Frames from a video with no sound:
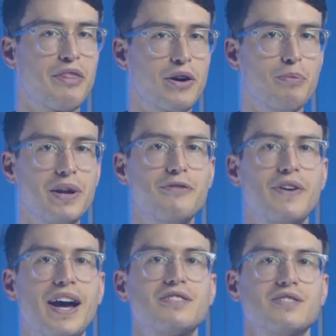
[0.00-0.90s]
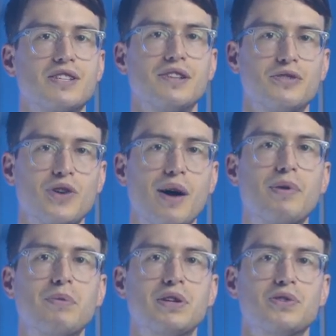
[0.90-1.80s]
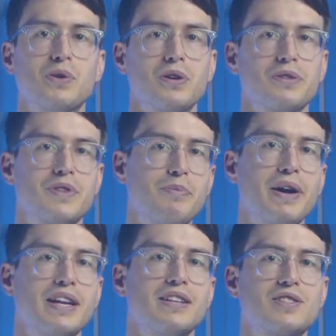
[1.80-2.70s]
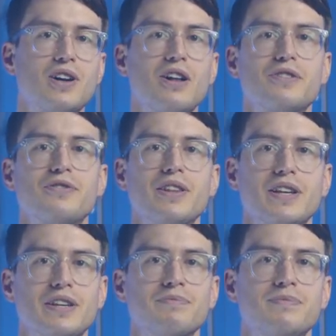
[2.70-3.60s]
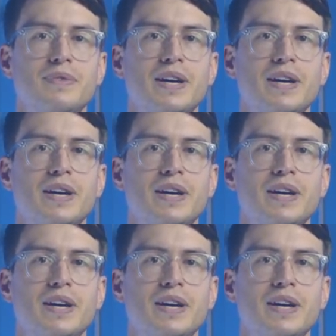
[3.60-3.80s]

and there are many factors to the Drop pump controller that make it installer friendly.